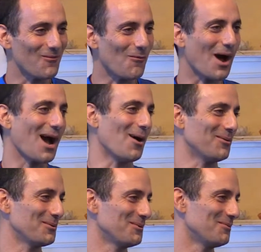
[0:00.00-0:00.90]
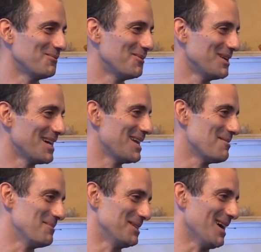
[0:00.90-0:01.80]
wow, we get
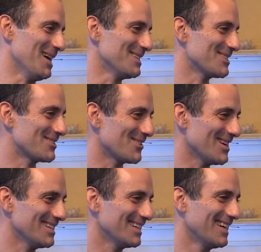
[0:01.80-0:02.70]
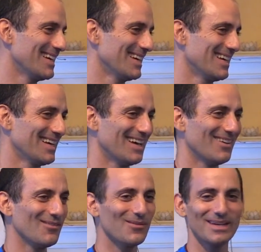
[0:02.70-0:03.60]
hypnotized, right?
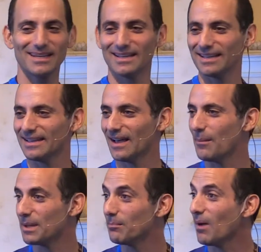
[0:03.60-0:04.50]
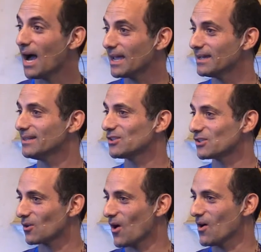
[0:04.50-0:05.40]
Maya is
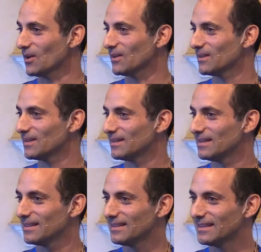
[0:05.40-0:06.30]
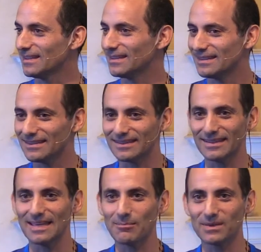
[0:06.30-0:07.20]
strong.
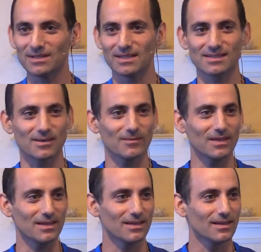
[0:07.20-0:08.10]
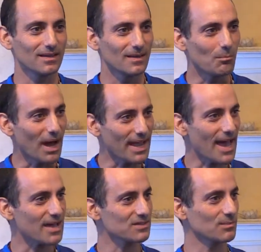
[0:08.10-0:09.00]
The hypnotism, the
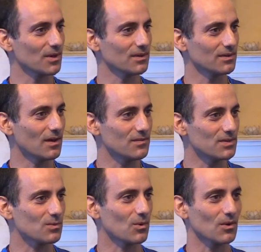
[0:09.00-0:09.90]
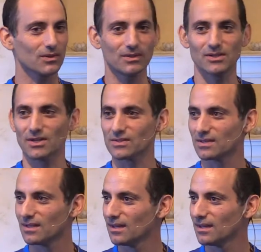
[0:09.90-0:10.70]
miasma of this world to just